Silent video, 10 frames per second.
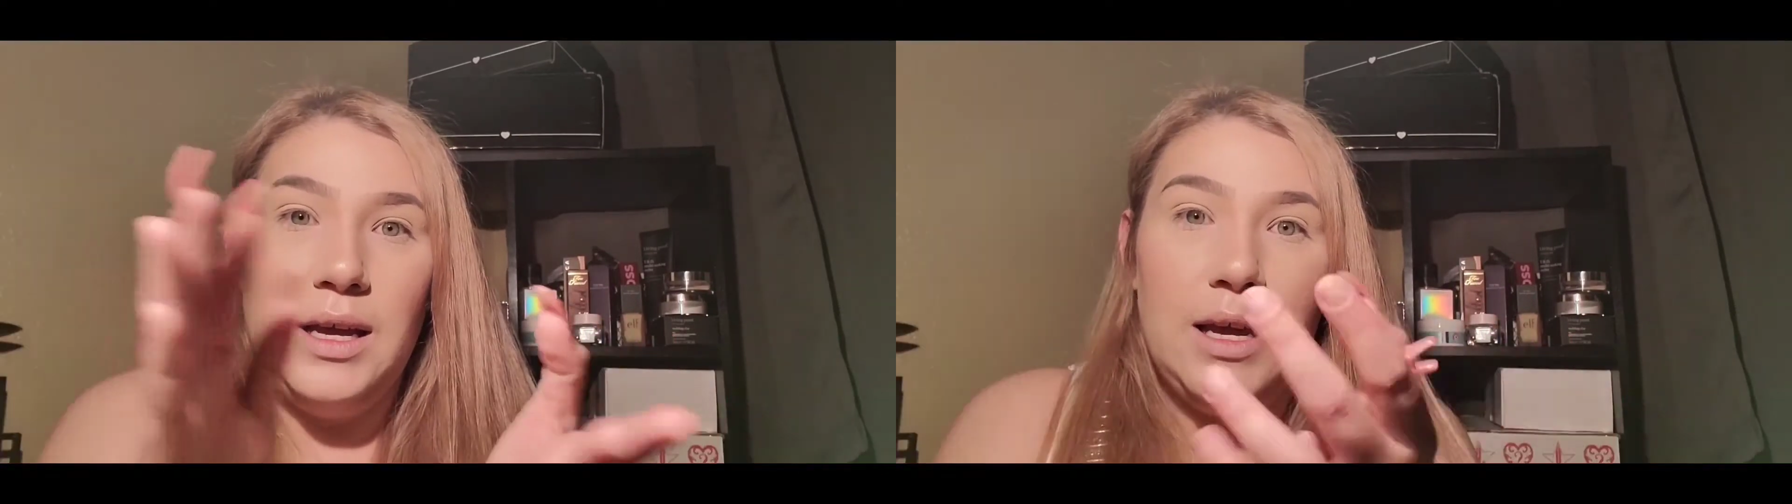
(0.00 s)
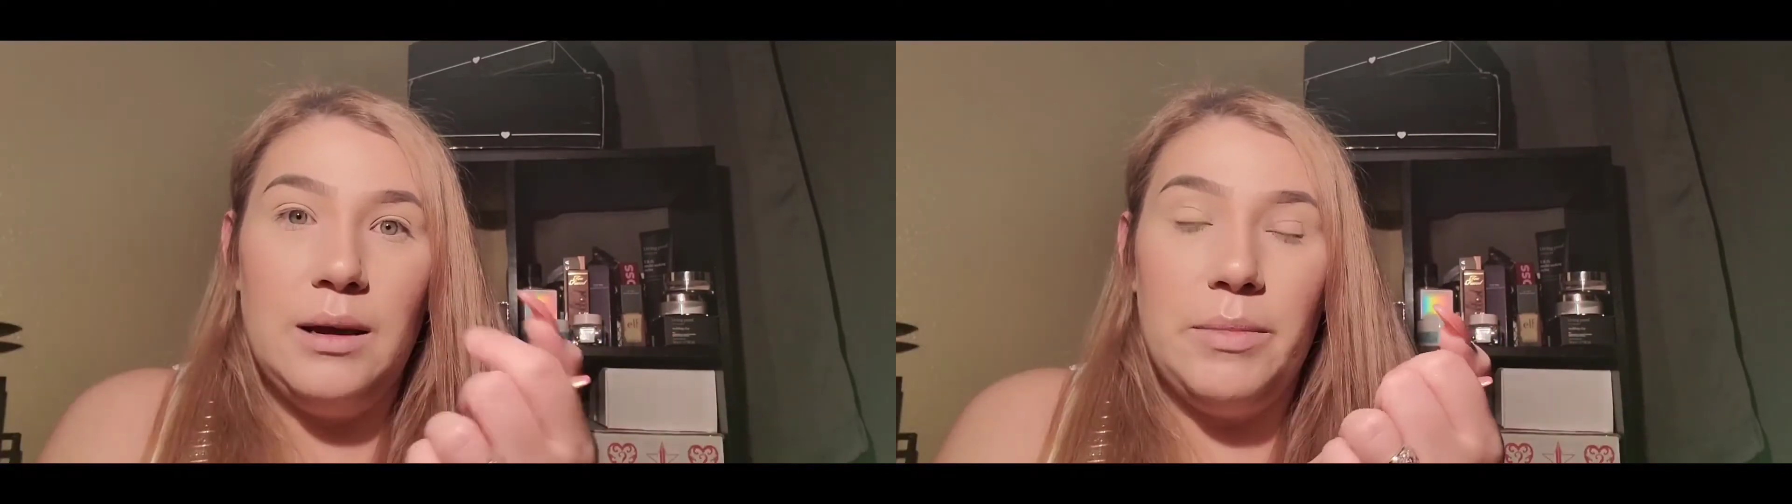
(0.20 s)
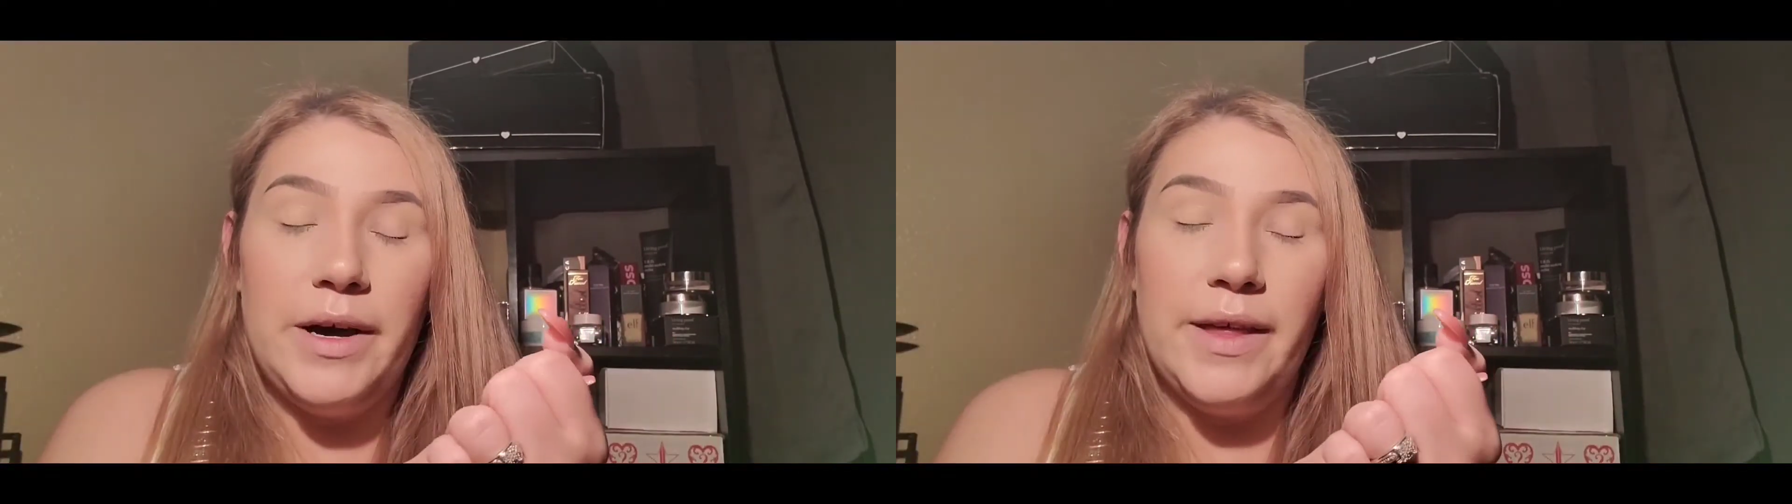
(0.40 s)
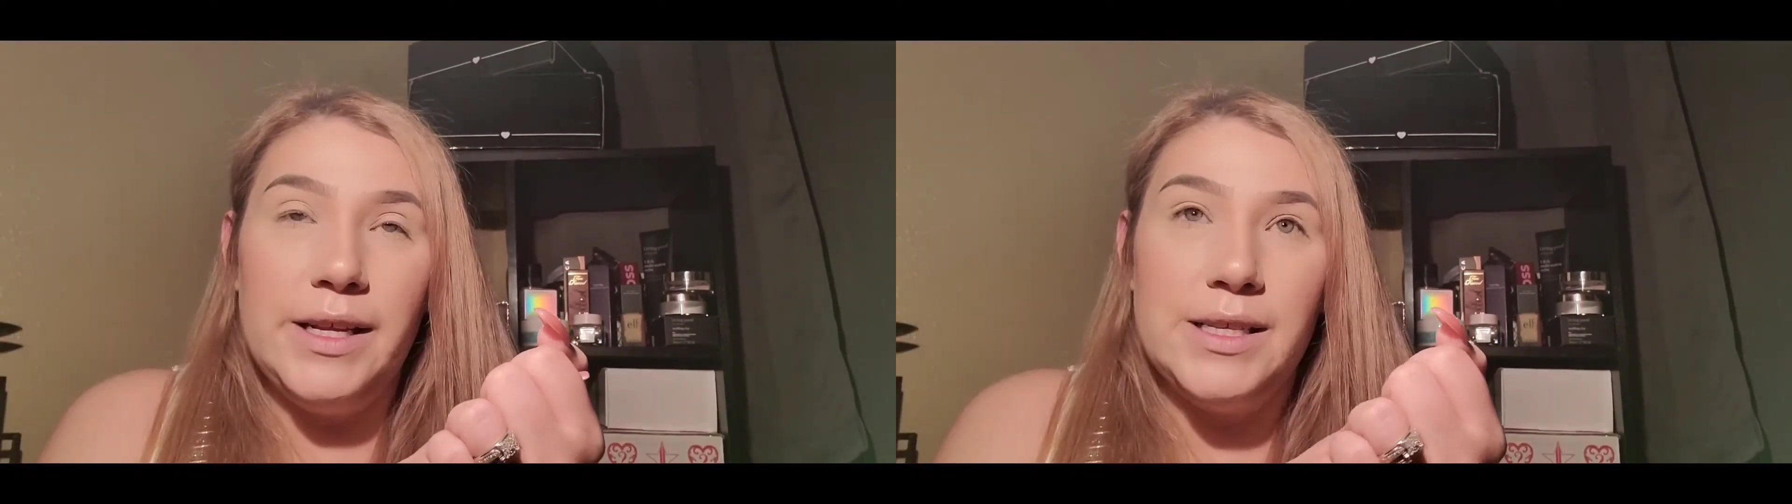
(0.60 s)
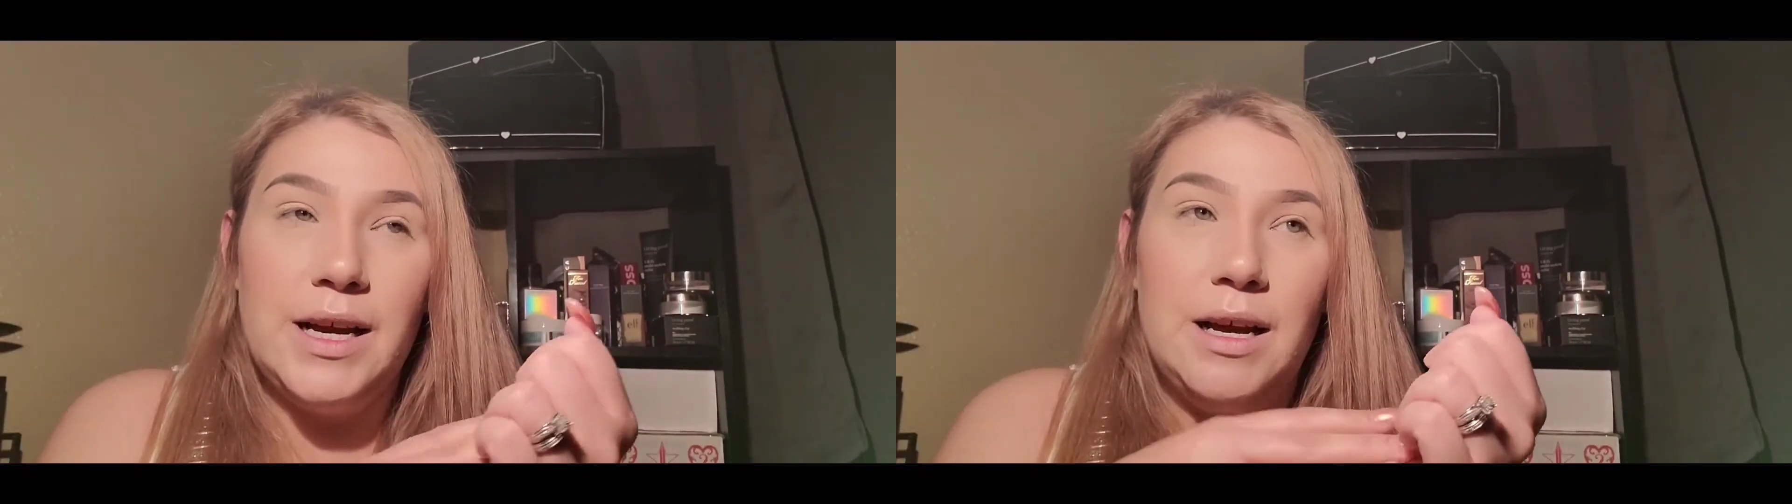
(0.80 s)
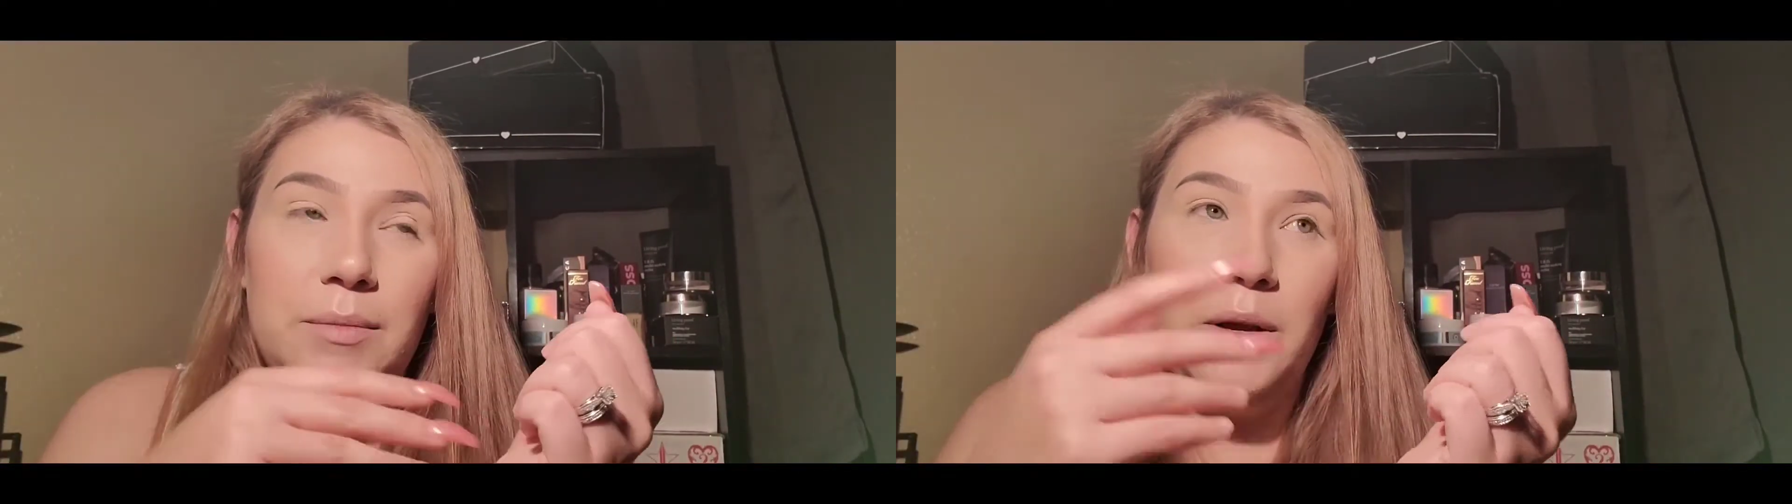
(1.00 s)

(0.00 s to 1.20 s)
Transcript: And by that time,